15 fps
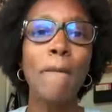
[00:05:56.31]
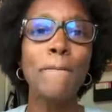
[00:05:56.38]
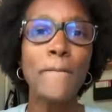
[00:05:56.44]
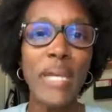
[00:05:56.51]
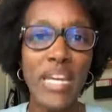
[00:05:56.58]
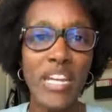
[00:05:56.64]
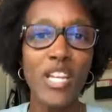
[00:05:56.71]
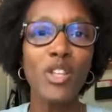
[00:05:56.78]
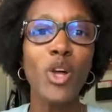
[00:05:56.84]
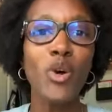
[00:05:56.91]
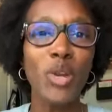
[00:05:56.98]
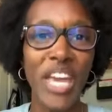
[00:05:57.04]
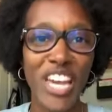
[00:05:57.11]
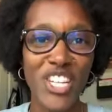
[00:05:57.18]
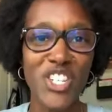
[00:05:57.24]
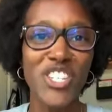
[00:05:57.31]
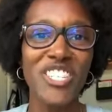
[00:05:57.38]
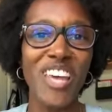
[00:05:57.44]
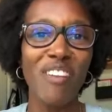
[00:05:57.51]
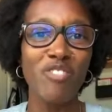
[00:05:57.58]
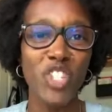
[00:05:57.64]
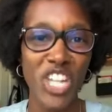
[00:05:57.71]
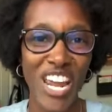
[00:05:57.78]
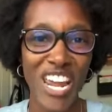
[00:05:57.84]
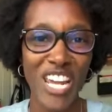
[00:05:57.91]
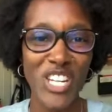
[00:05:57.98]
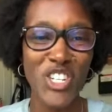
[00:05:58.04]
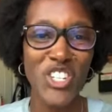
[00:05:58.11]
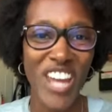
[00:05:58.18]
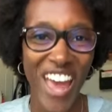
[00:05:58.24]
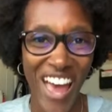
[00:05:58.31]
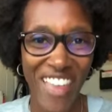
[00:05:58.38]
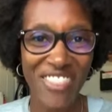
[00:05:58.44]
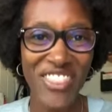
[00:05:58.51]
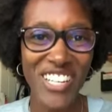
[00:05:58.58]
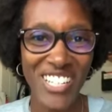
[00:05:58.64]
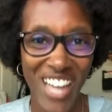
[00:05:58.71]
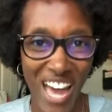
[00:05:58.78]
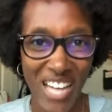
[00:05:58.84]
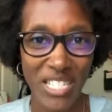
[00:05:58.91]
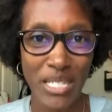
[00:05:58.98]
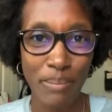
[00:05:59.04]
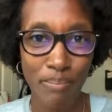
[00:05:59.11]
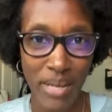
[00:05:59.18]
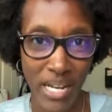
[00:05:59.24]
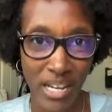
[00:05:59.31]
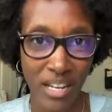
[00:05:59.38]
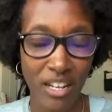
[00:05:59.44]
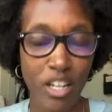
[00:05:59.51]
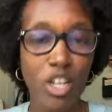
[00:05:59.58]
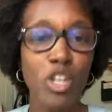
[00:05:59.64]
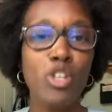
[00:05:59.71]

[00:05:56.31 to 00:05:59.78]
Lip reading: meeting locations have changed at the last minute.